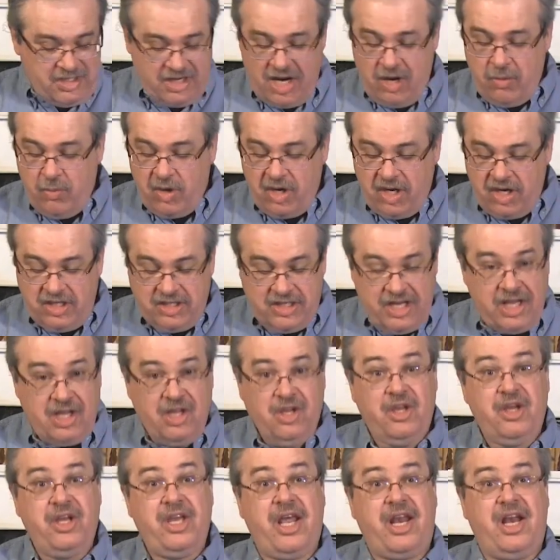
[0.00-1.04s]
Today we're going to take
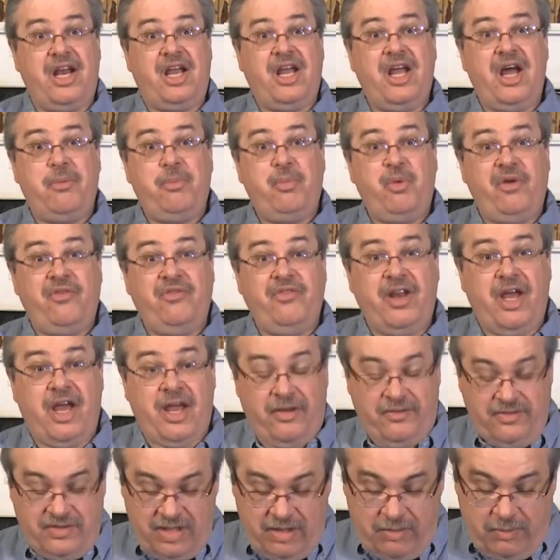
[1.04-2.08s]
a look at a couple of
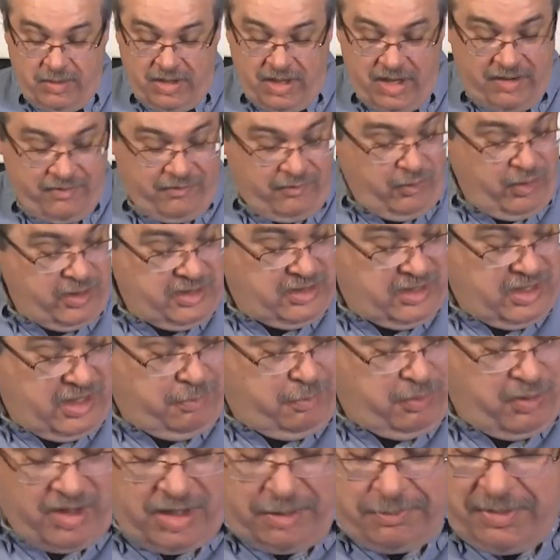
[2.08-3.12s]
knives that we have recently
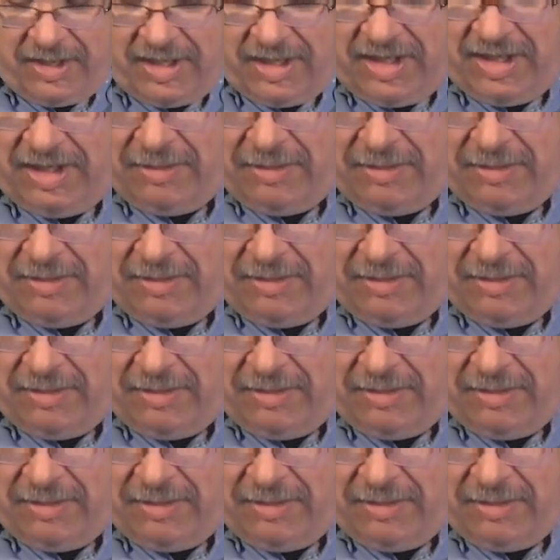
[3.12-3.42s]
put up on